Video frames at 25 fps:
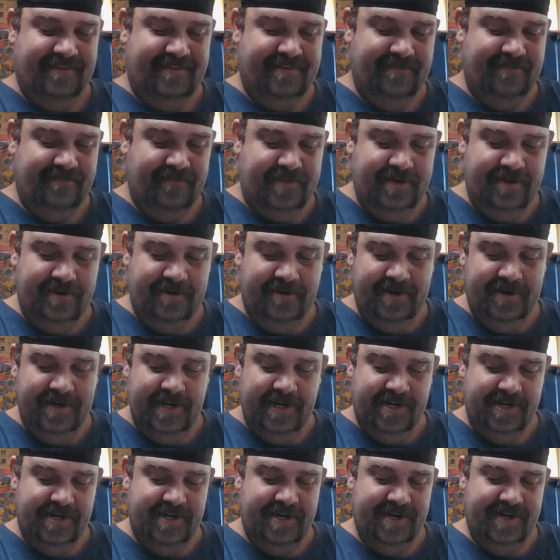some
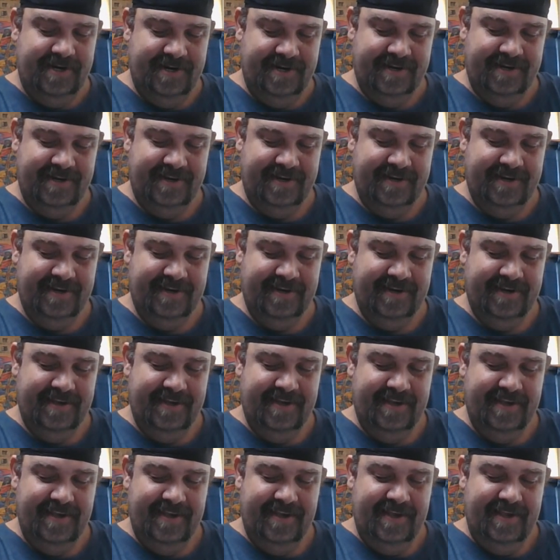tunage.
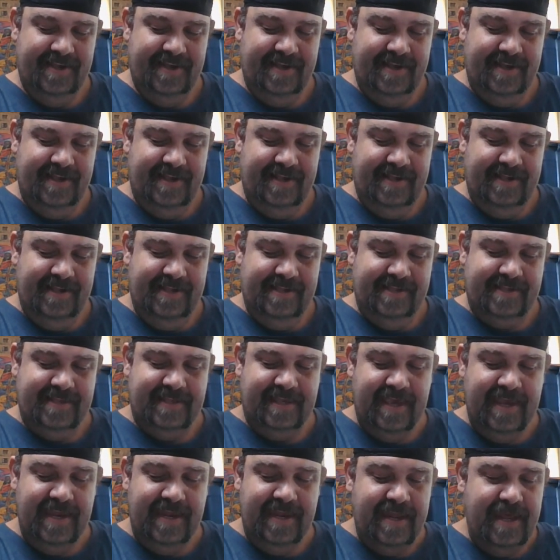
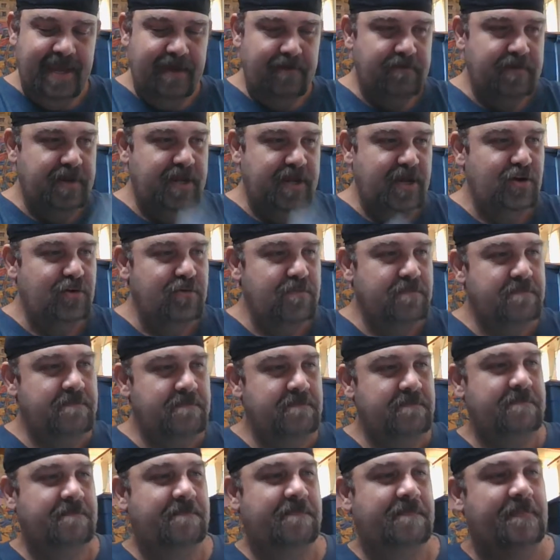Skeet beep beep.
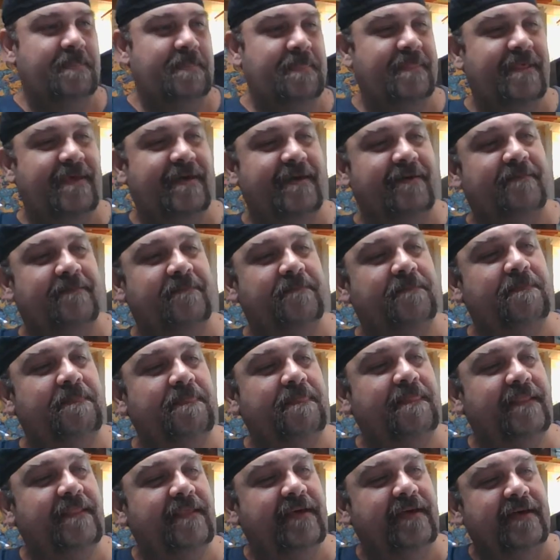Yep,
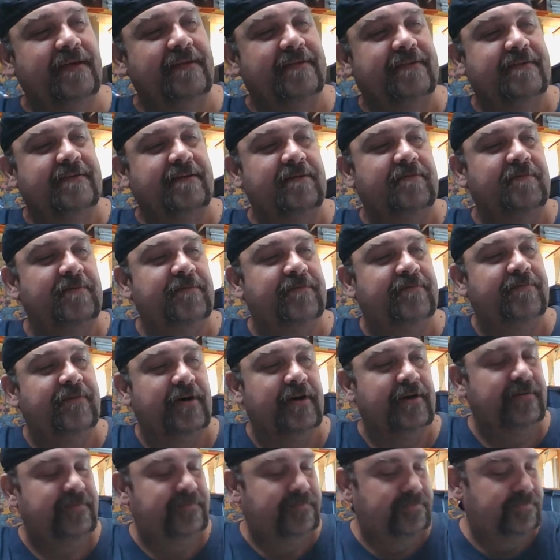it's gonna be
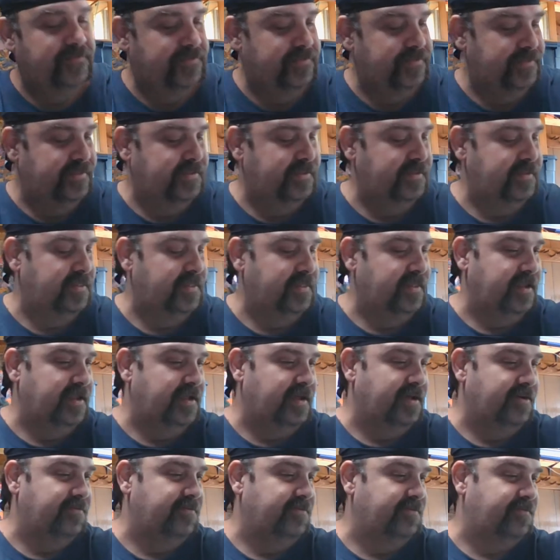fun.
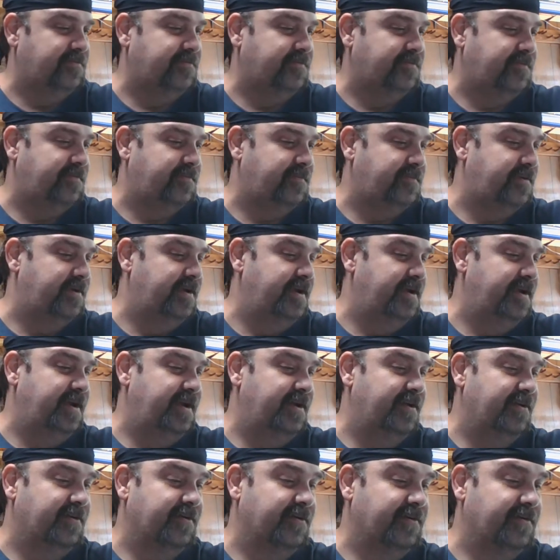Love
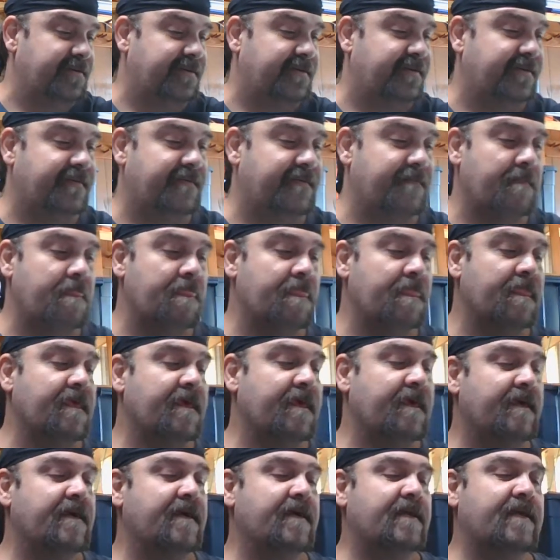reading those.
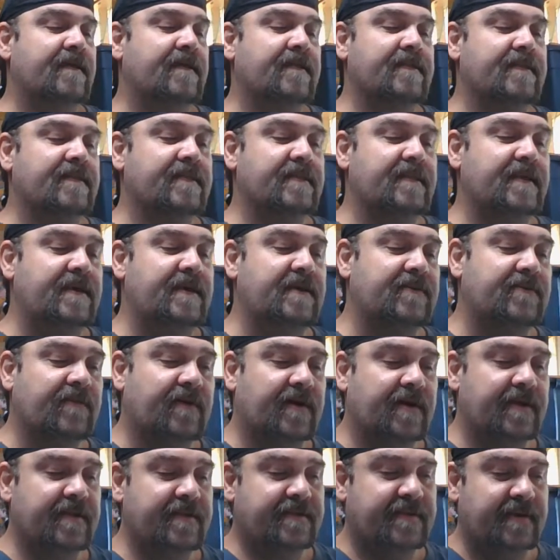These
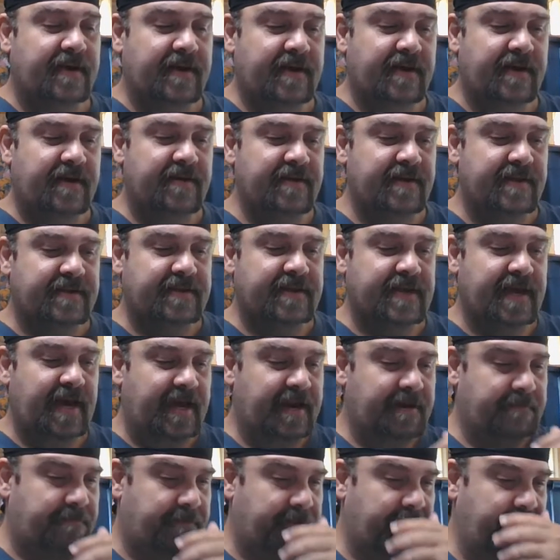ones I'm just
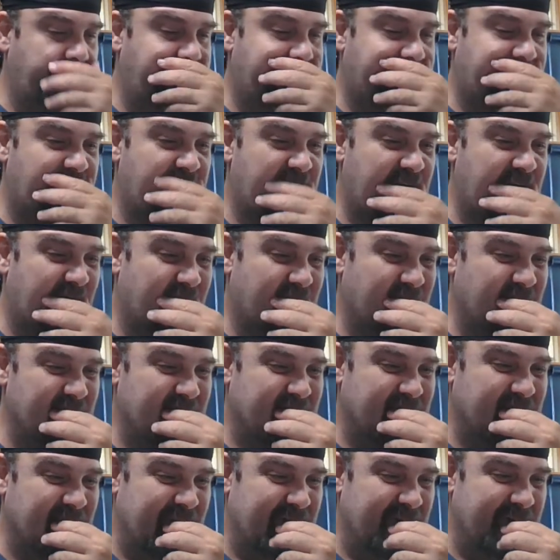kind of playing around
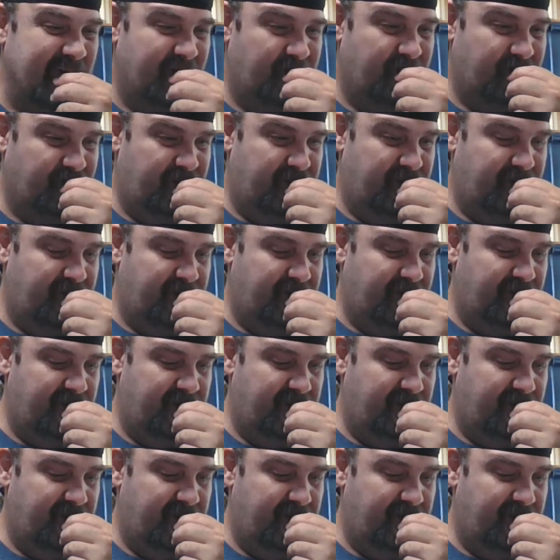with. I